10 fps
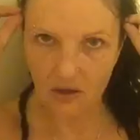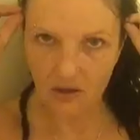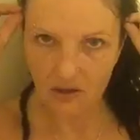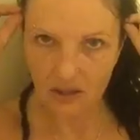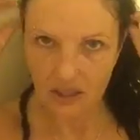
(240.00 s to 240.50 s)

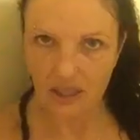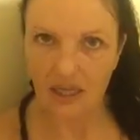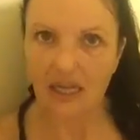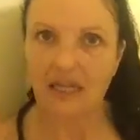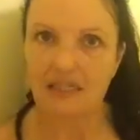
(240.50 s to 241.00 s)
on
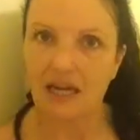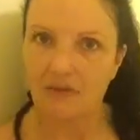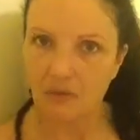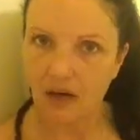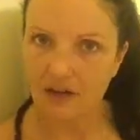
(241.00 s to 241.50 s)
and had to
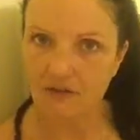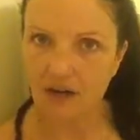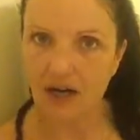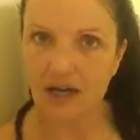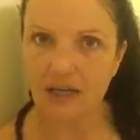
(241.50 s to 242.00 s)
have
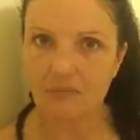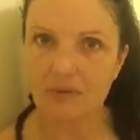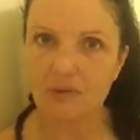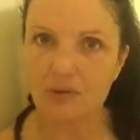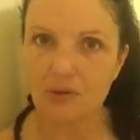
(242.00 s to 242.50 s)
Wi-Fi and
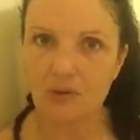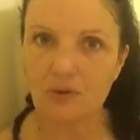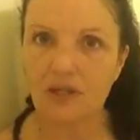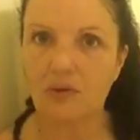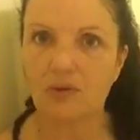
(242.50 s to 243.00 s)

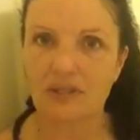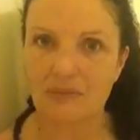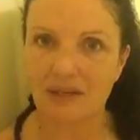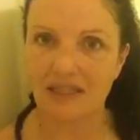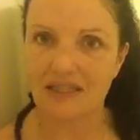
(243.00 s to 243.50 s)
Bluetooth in order
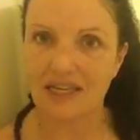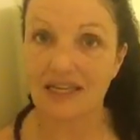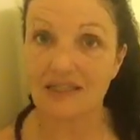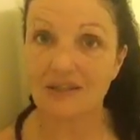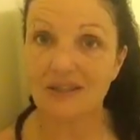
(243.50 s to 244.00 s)
to
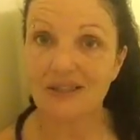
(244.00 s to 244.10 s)
meditate.